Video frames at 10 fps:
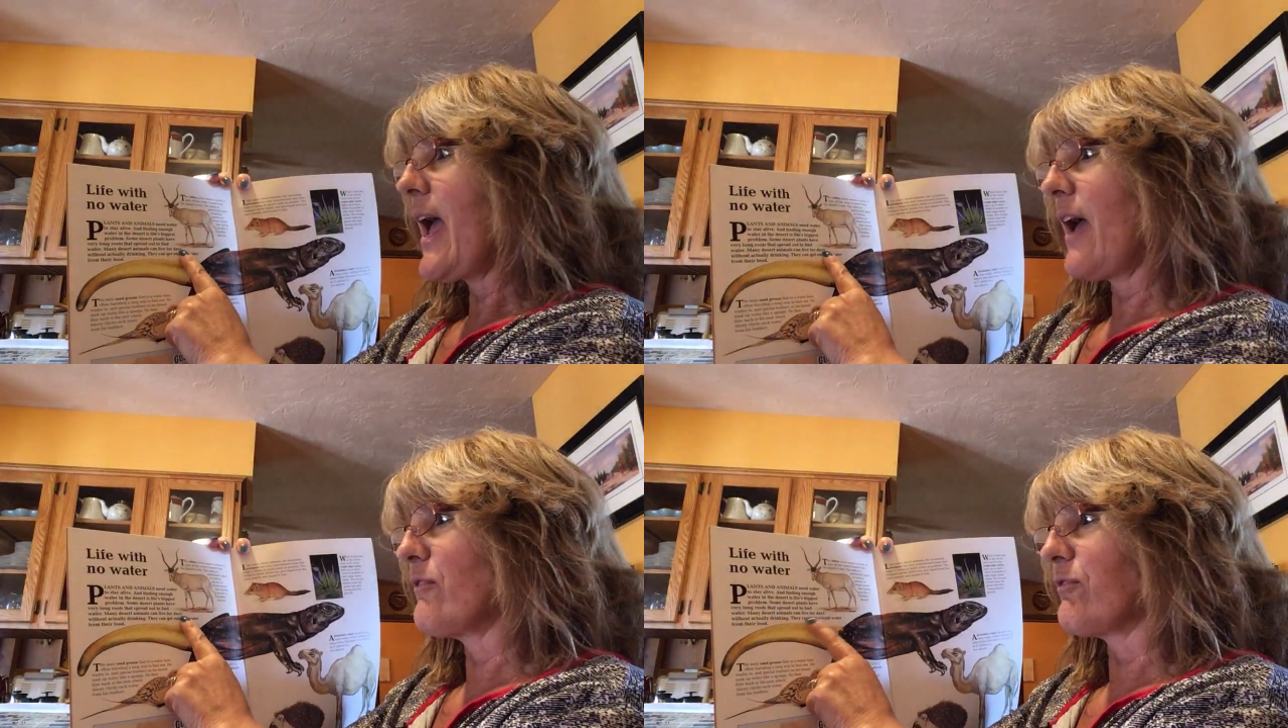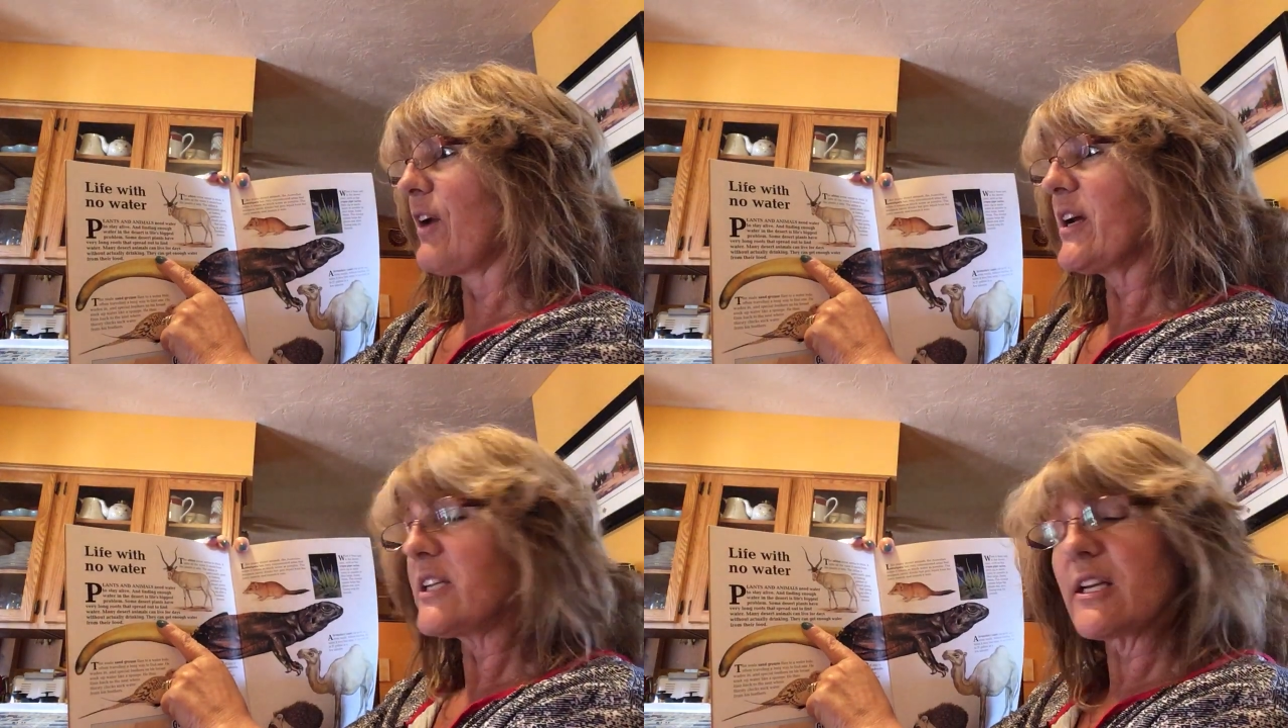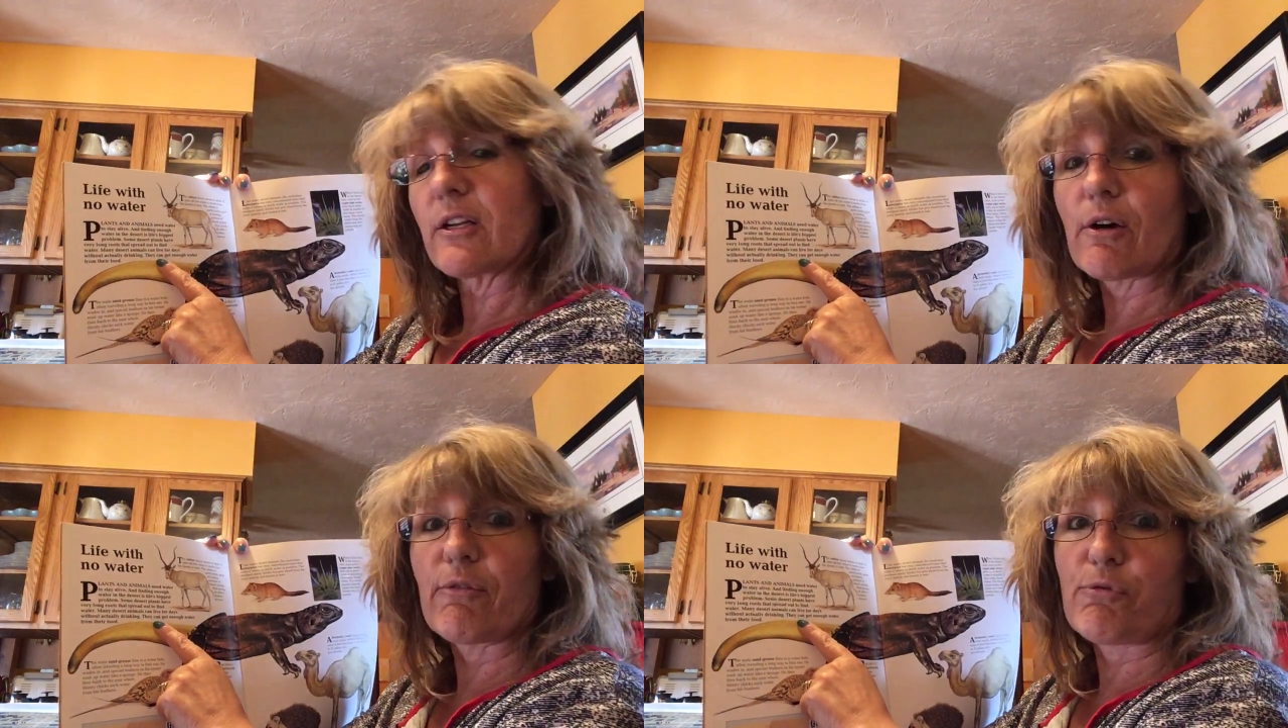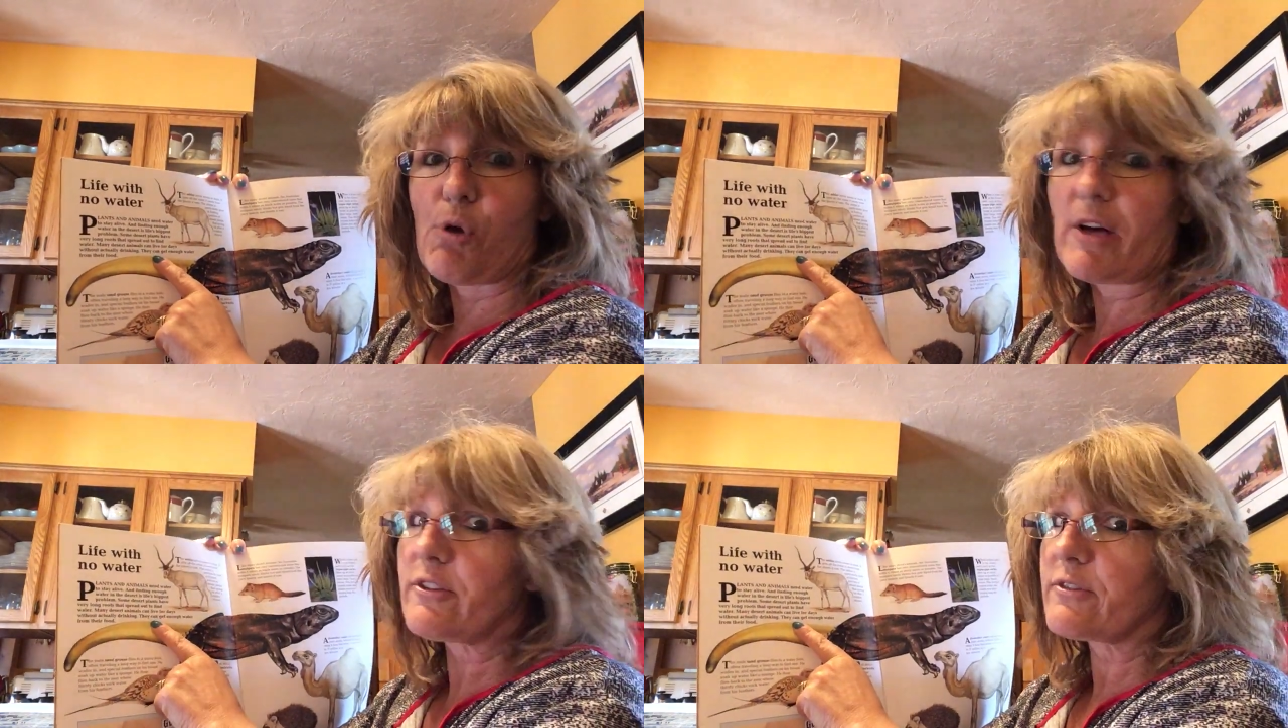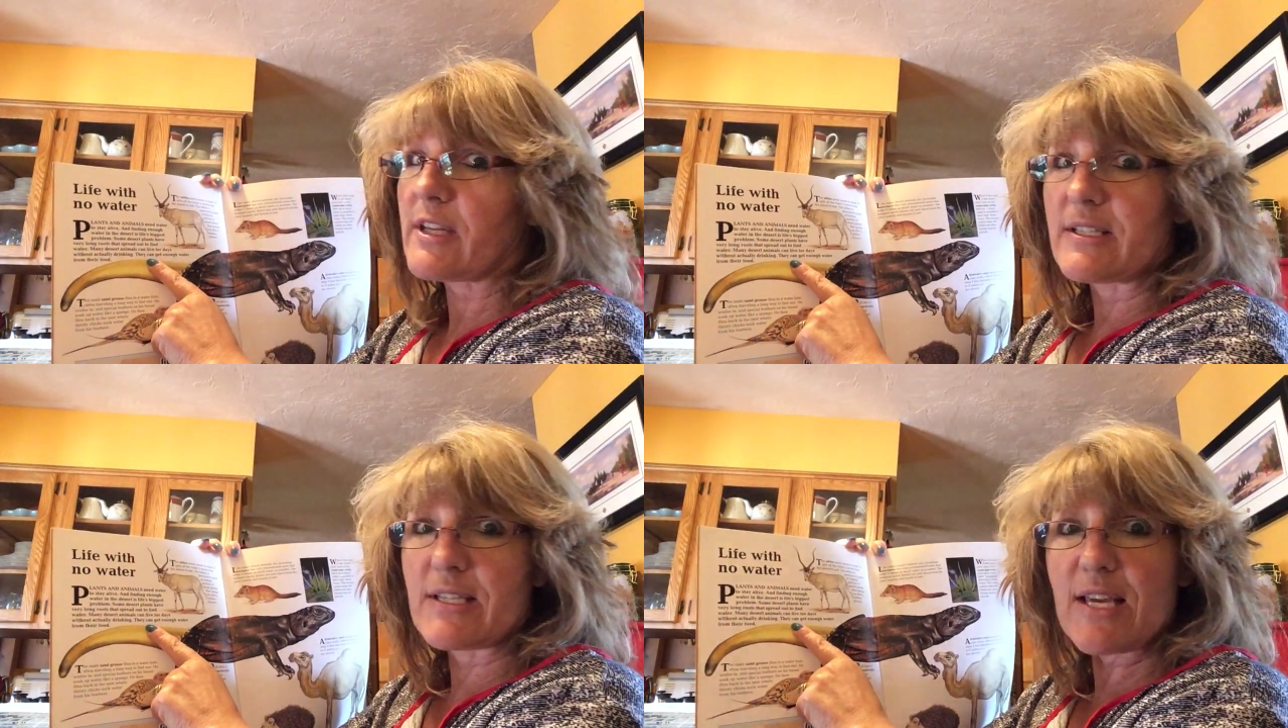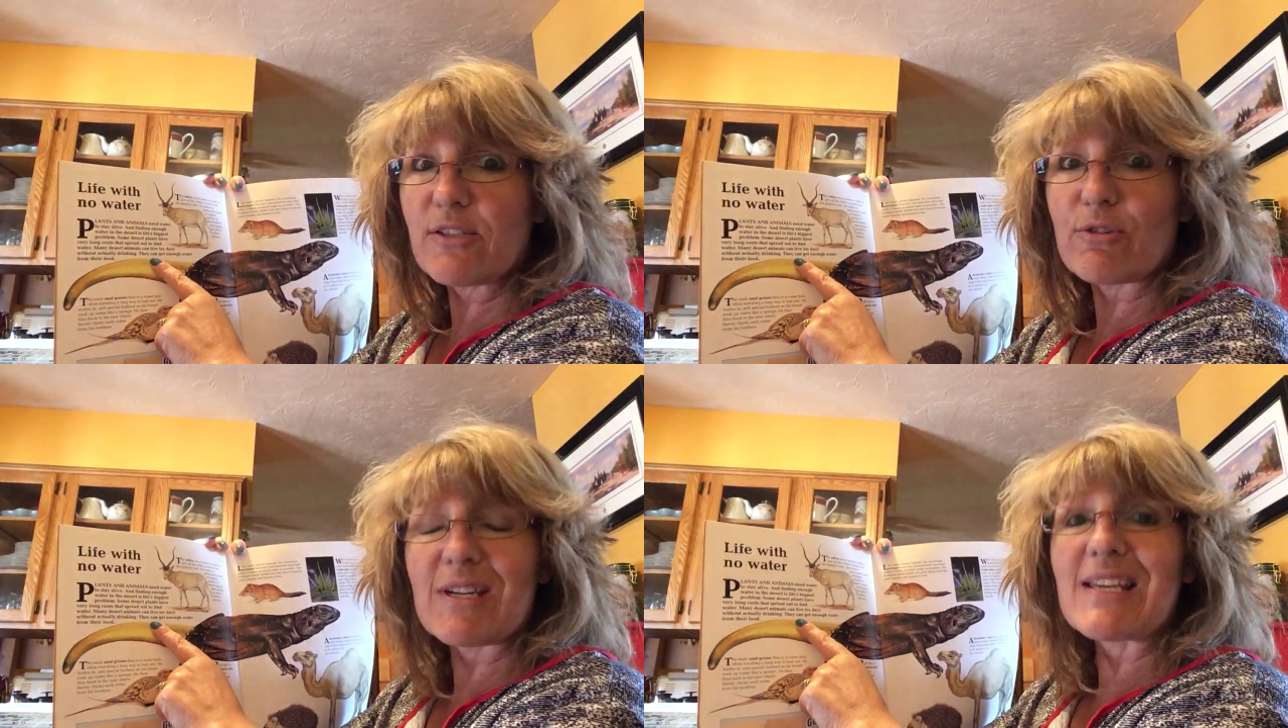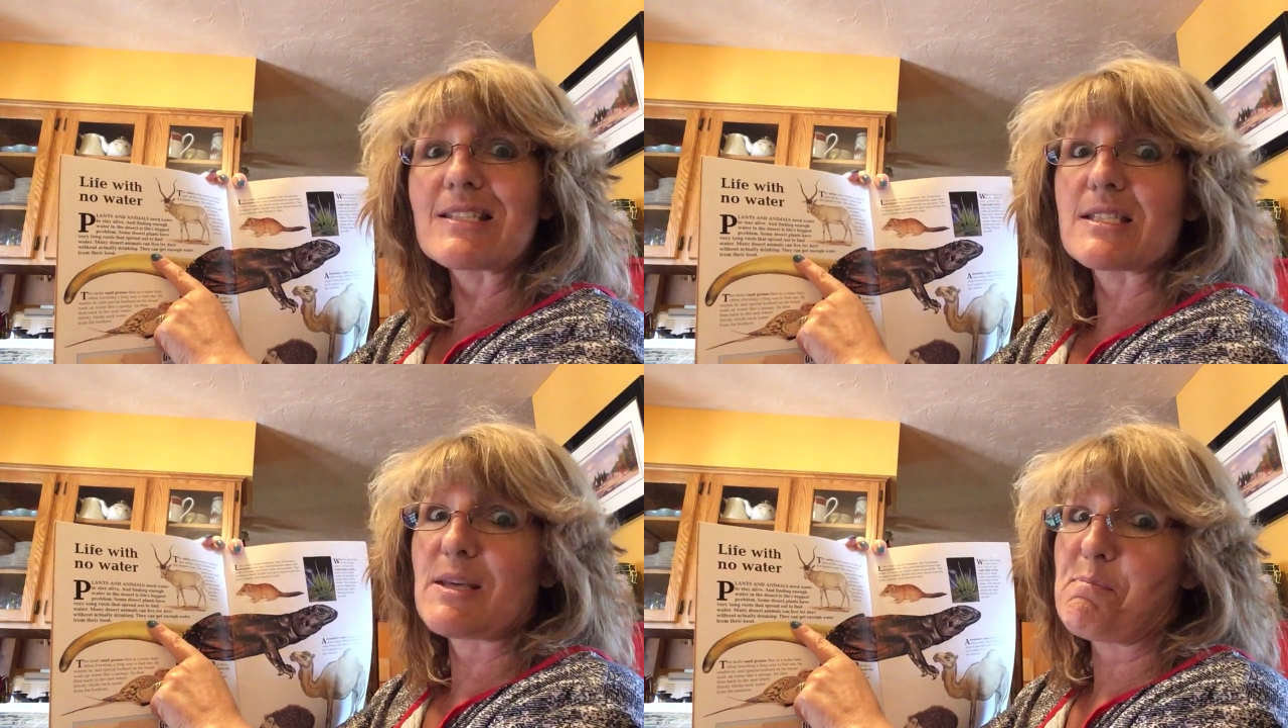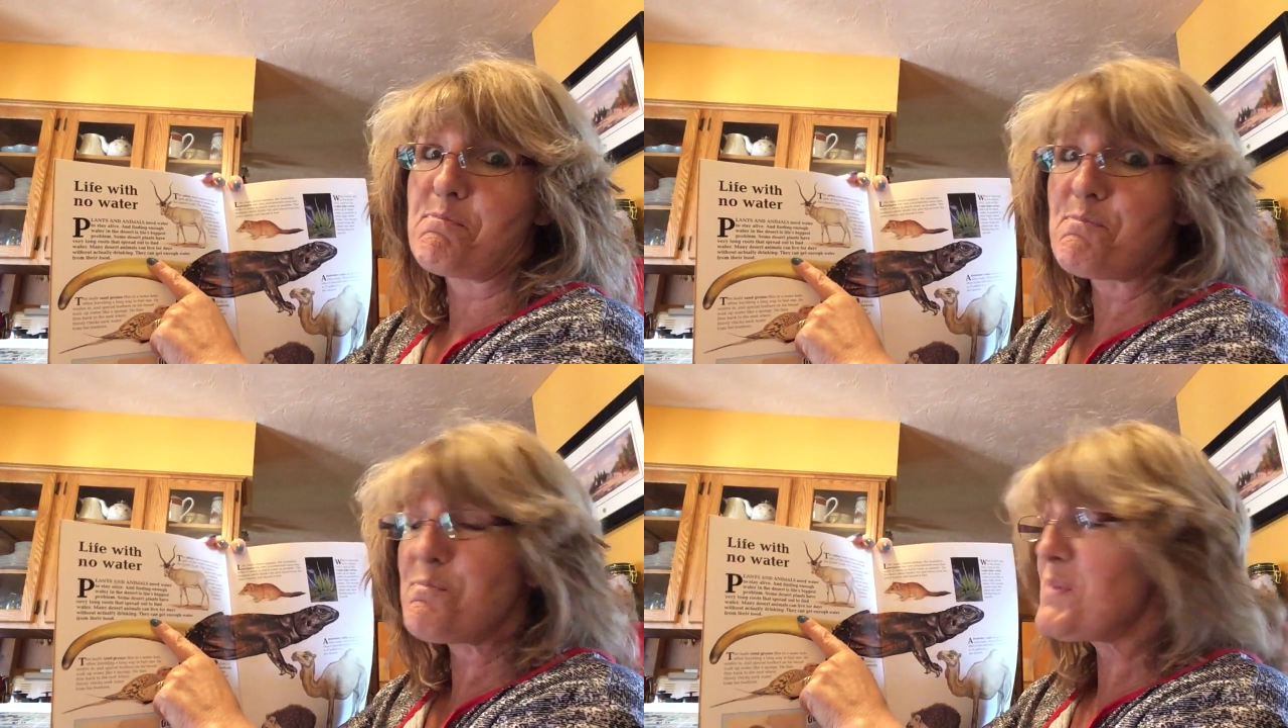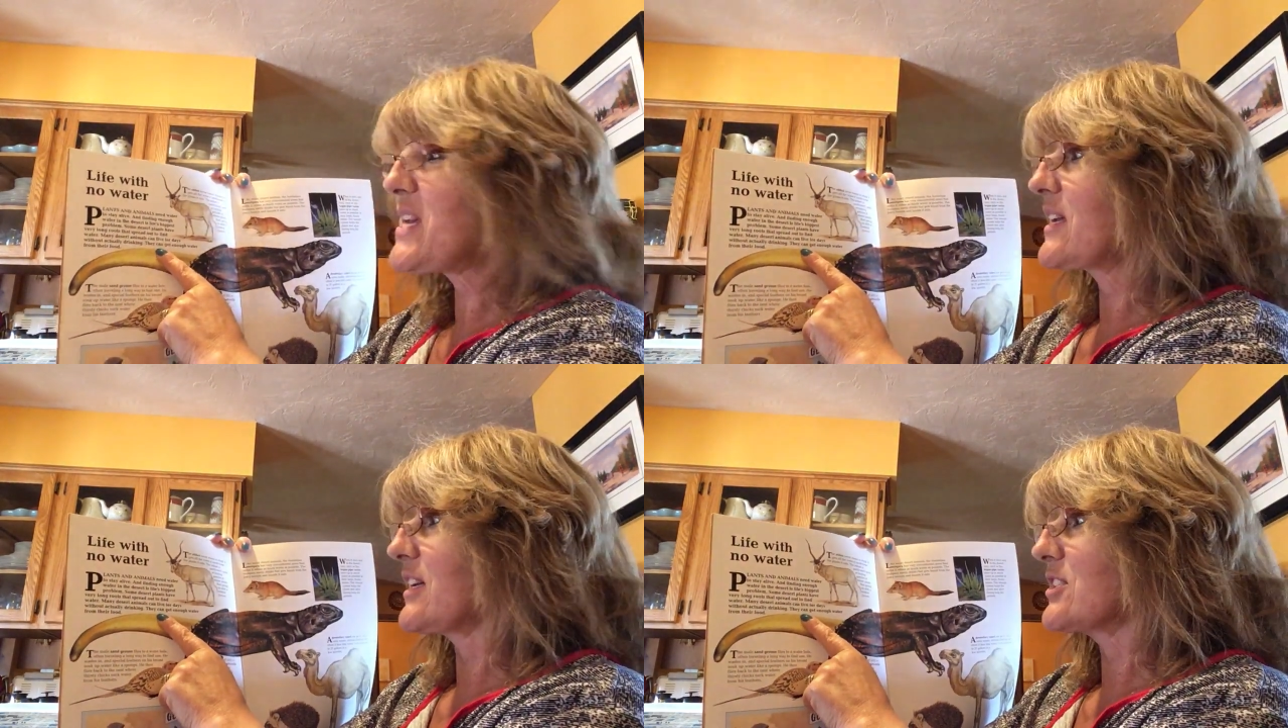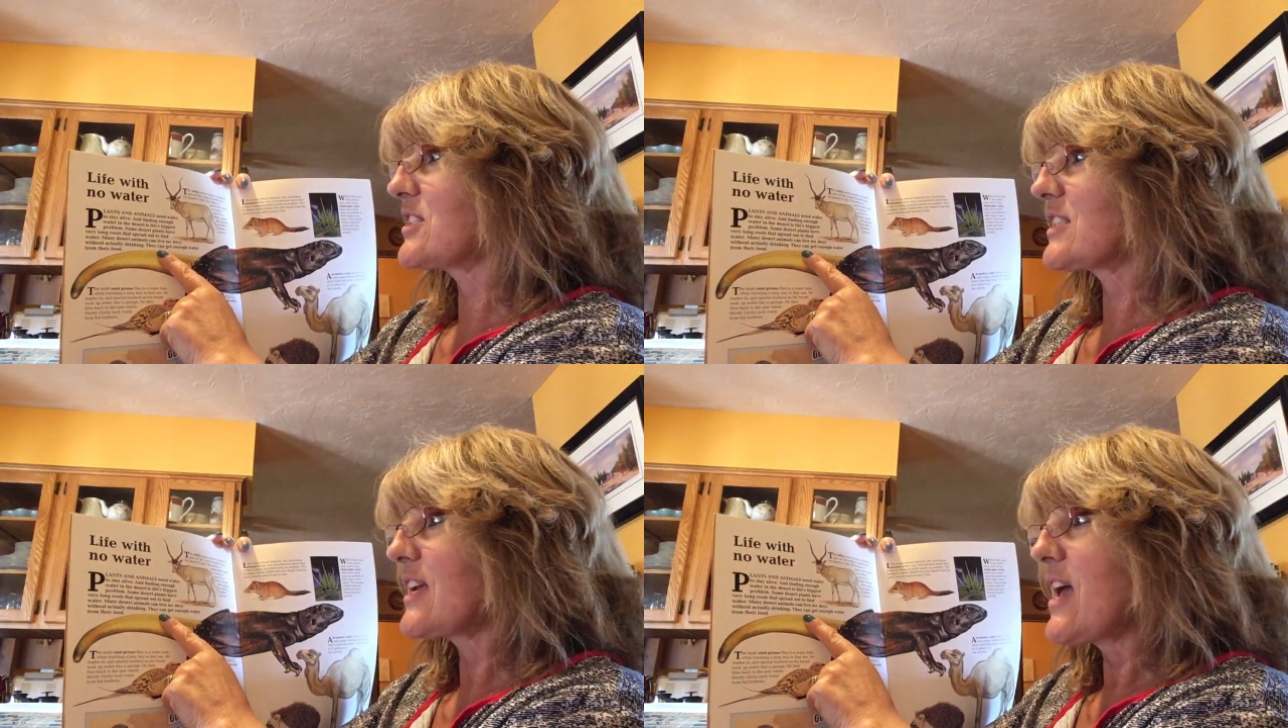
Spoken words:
And finding enough water in the desert is the biggest